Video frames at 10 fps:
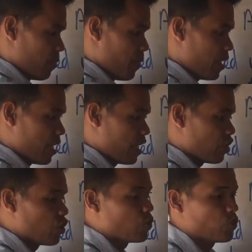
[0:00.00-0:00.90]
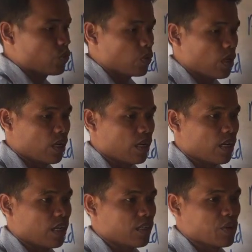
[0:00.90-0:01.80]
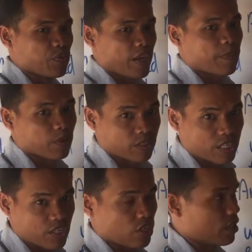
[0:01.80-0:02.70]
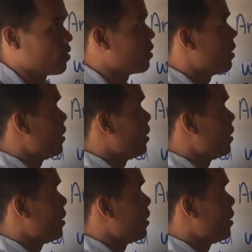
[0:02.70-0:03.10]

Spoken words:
beginning to the where position